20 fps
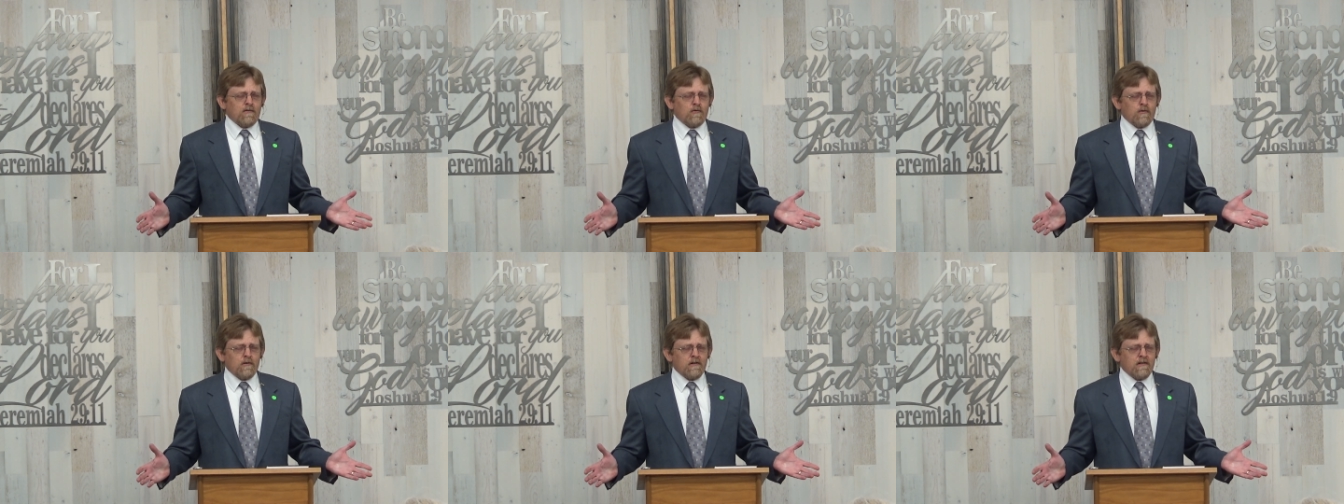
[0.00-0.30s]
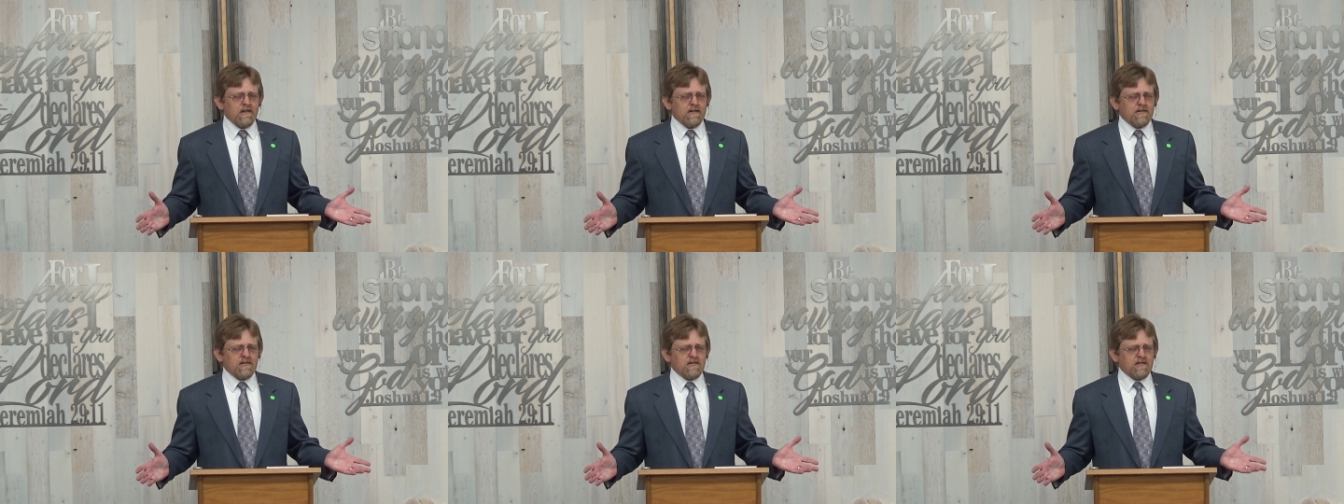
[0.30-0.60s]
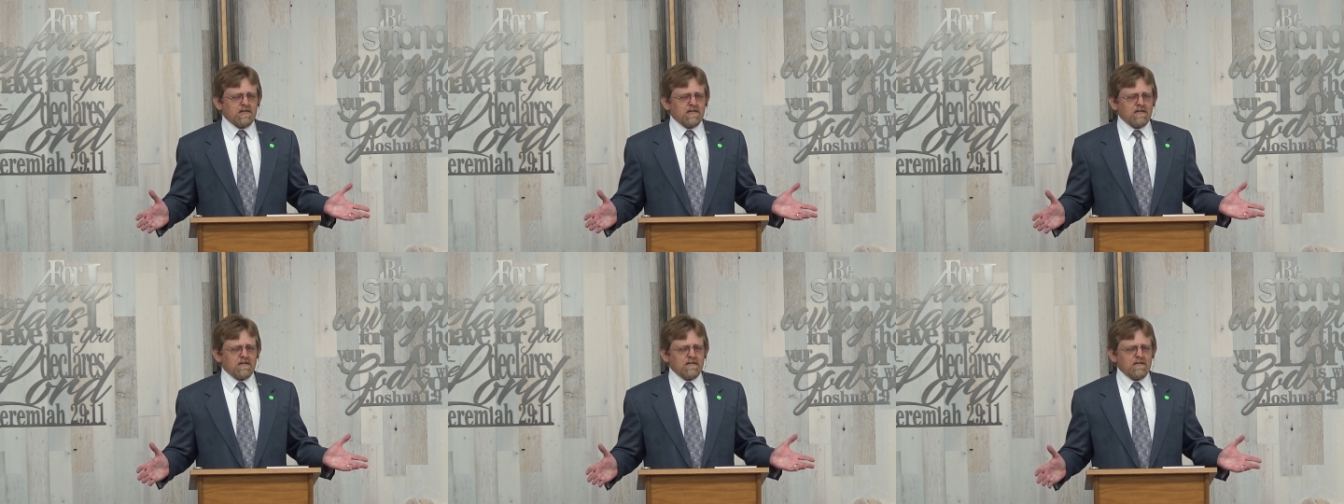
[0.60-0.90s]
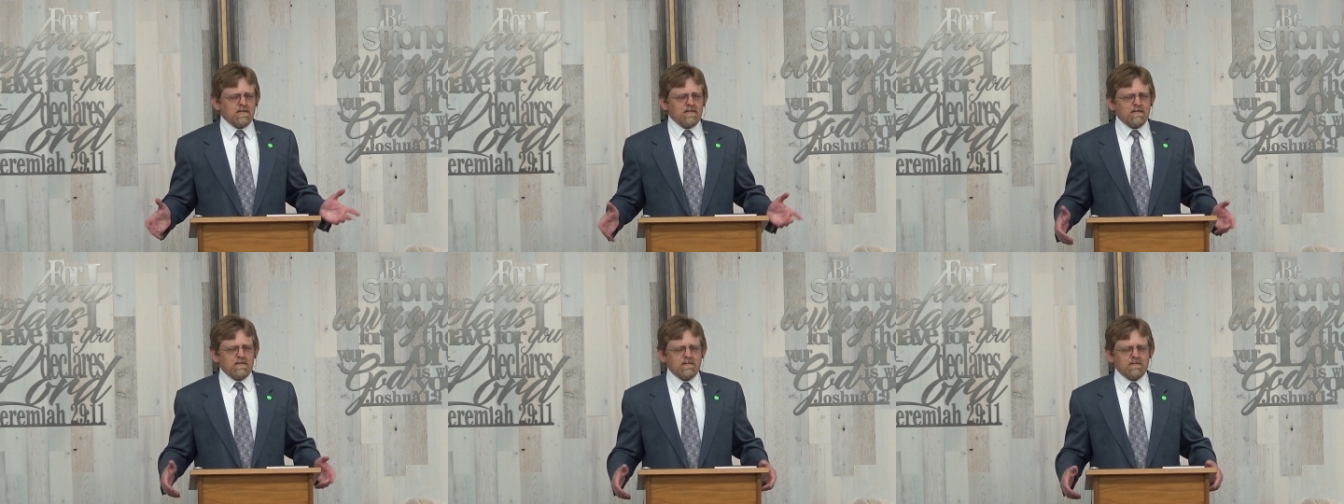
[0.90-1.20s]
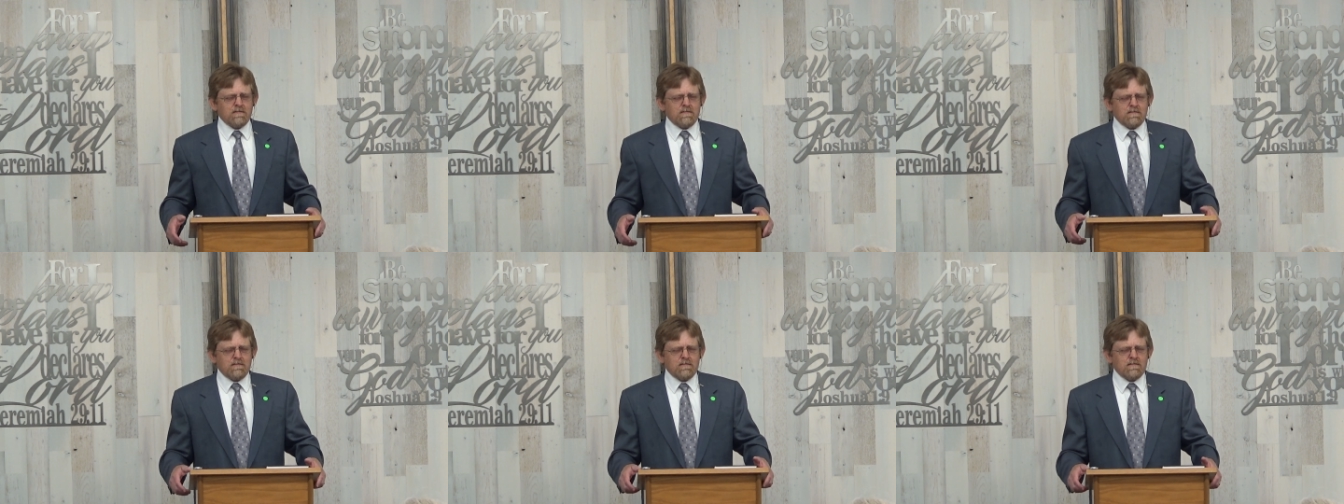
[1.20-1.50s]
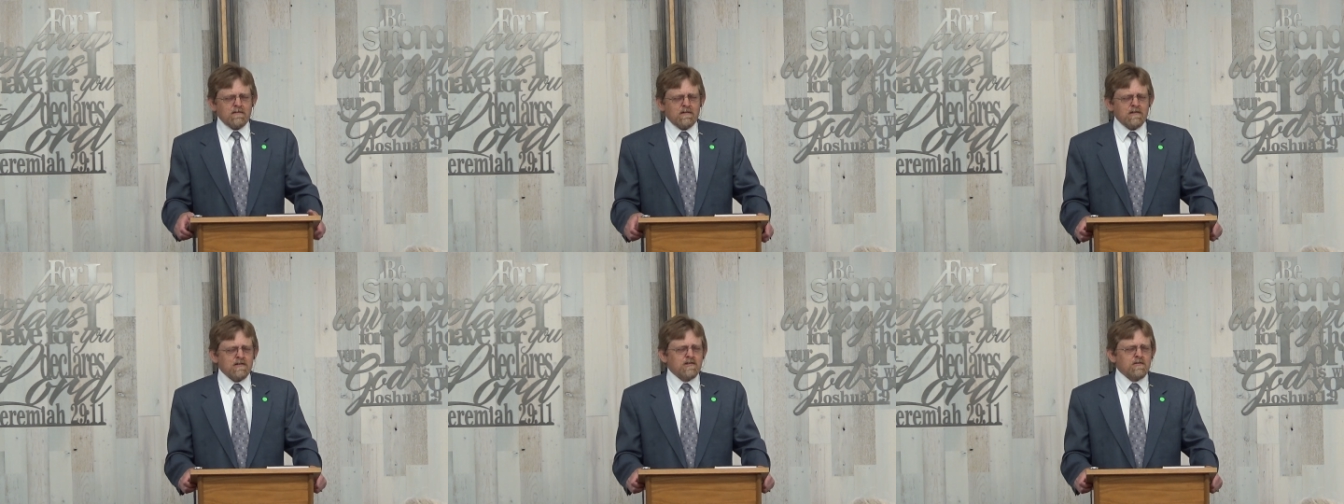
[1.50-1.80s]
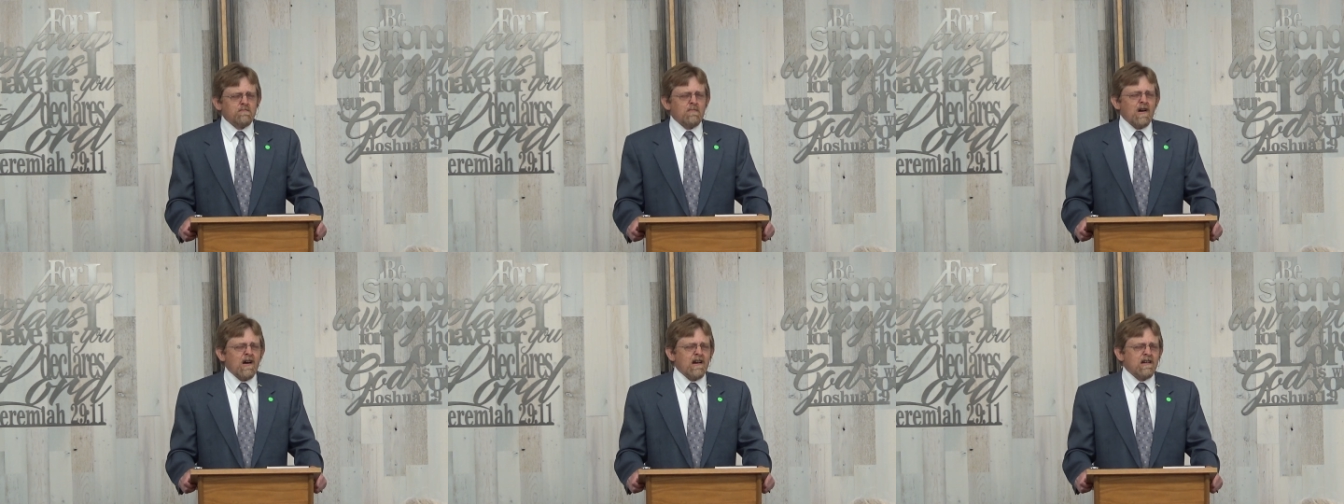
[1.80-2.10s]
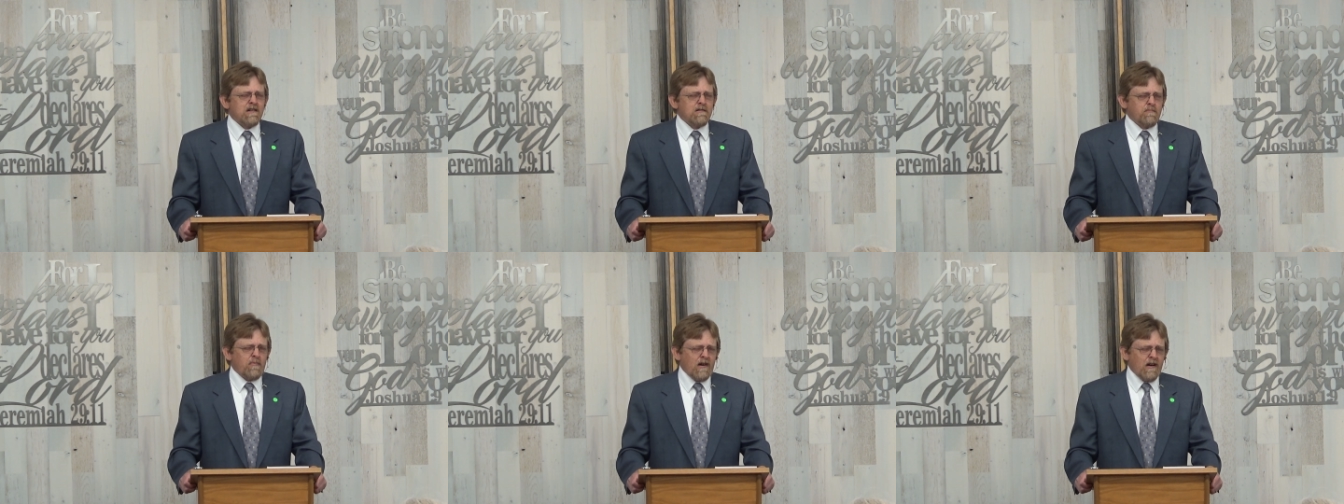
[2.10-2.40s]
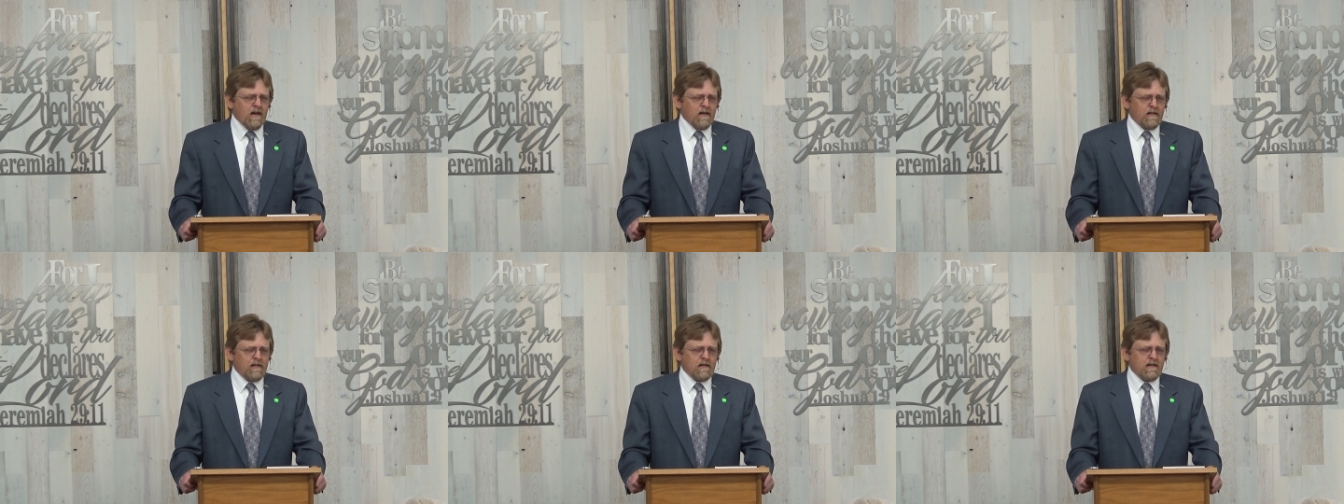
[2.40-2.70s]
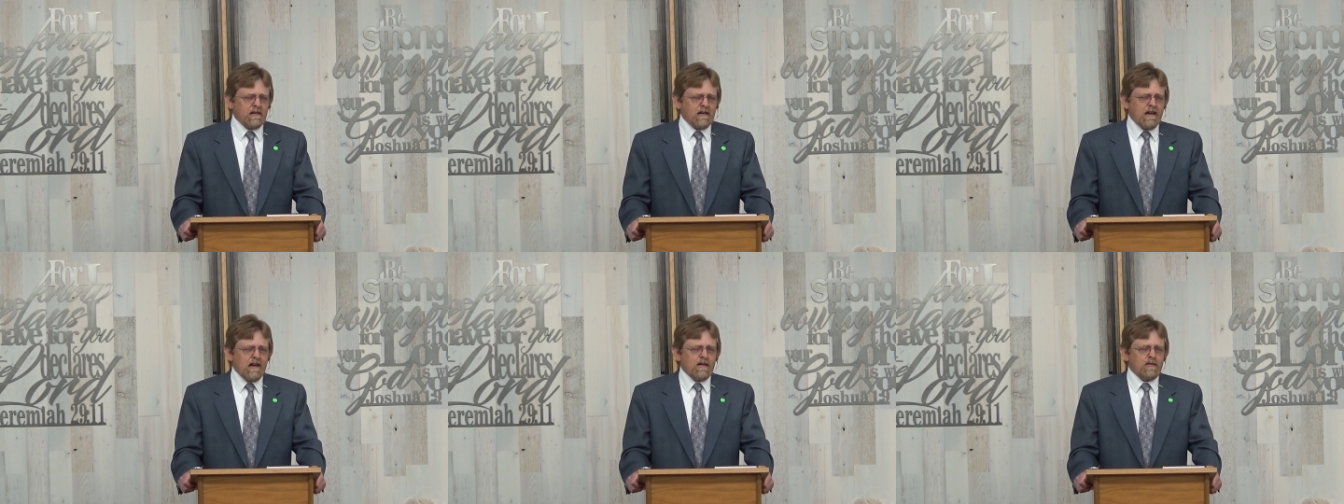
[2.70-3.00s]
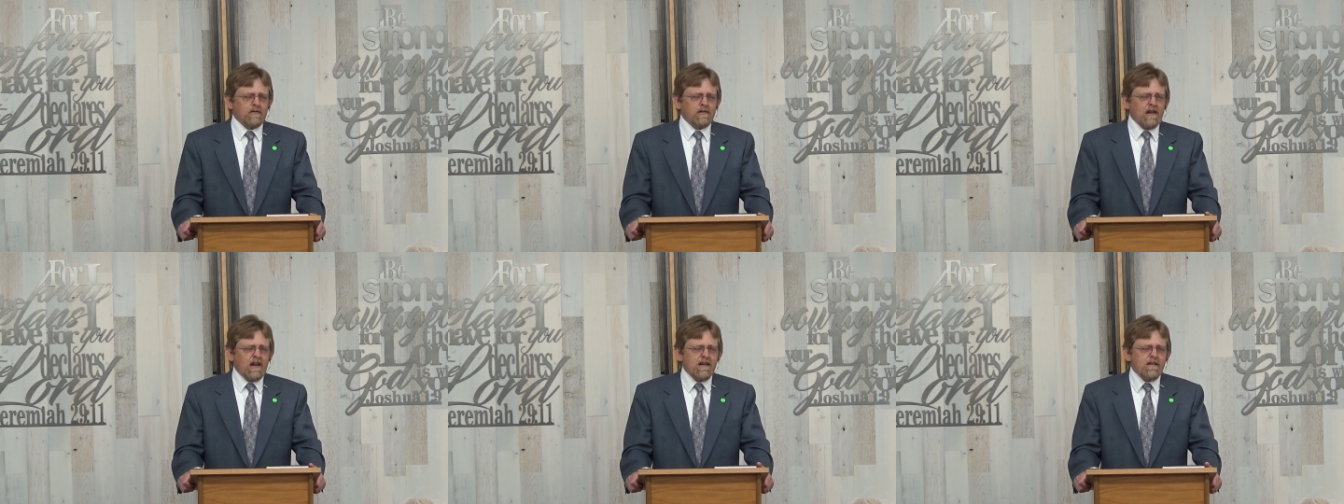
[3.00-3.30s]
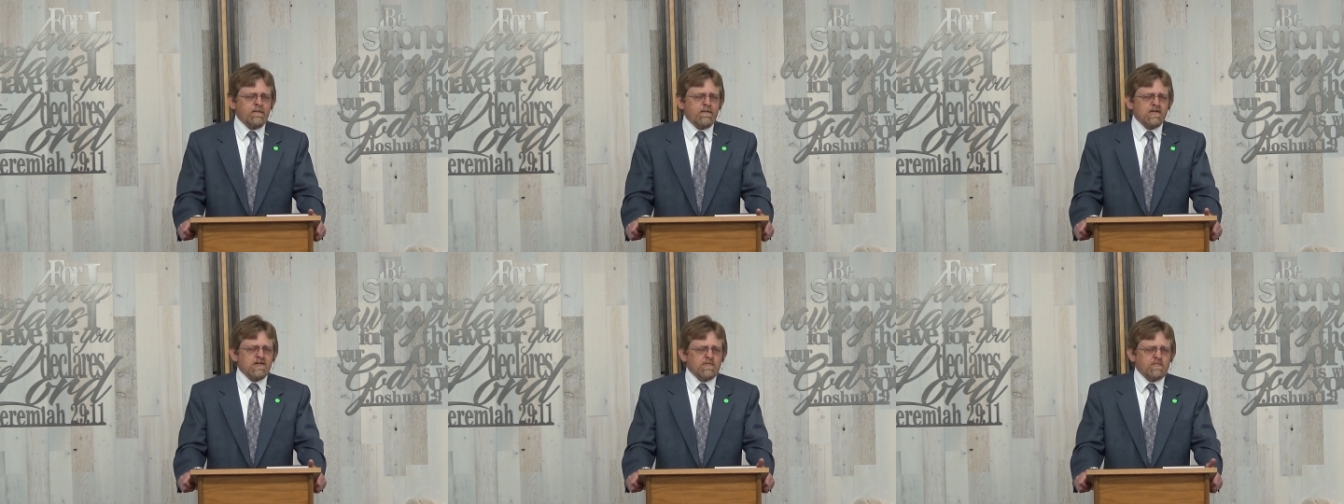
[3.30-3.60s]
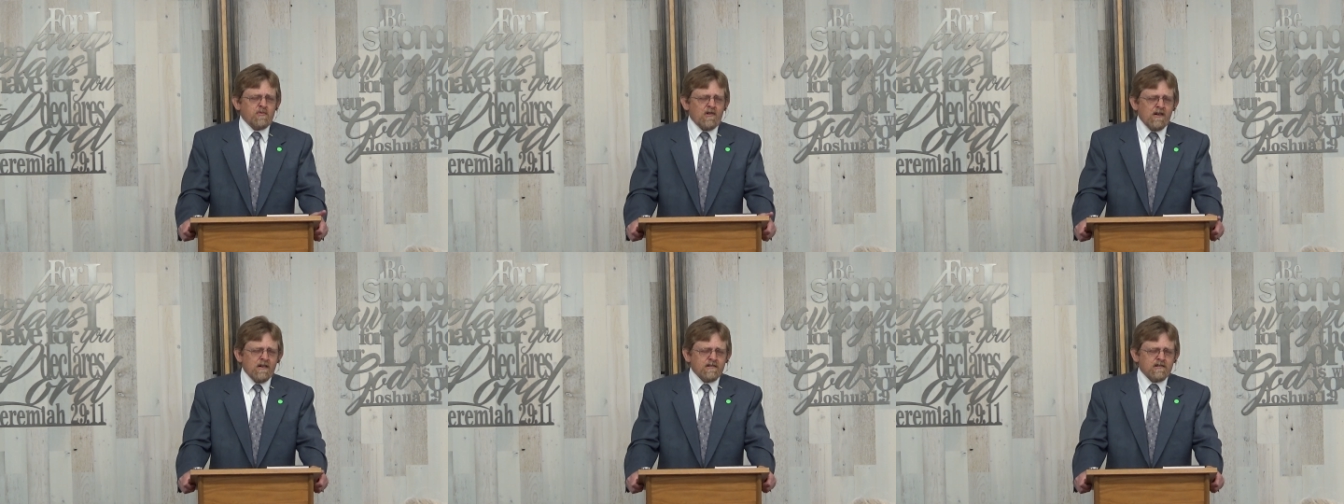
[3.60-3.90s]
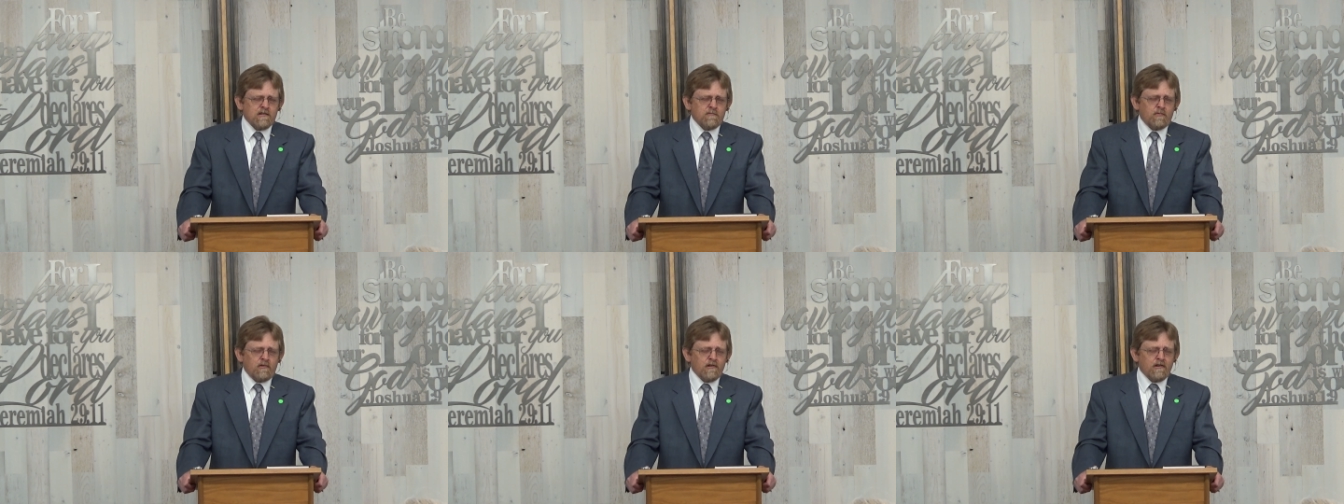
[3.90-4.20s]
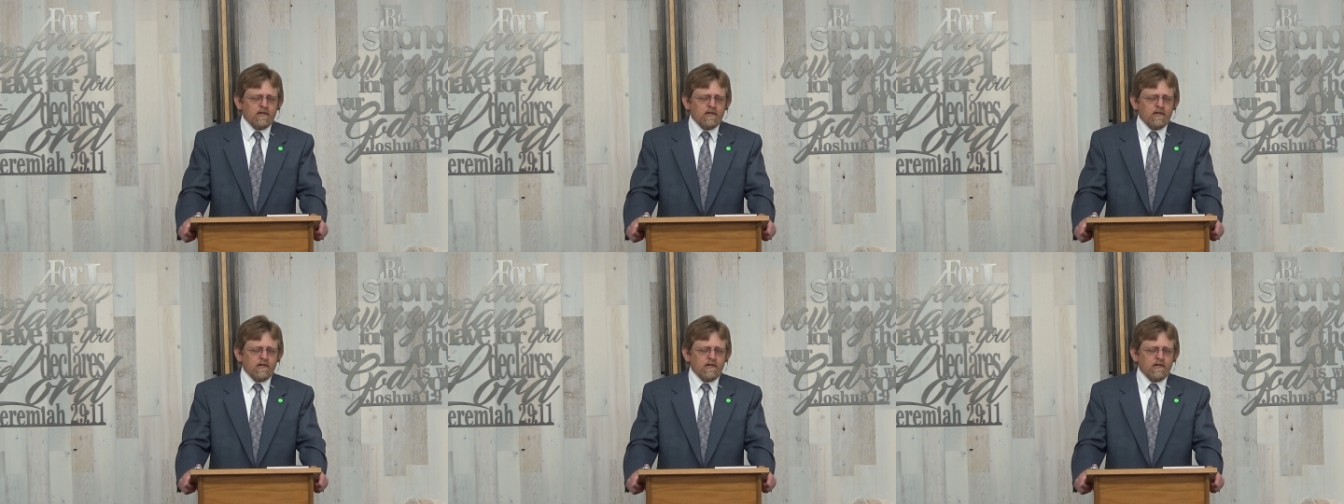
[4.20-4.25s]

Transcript: Lord, it's, it's mind boggling how life is possible.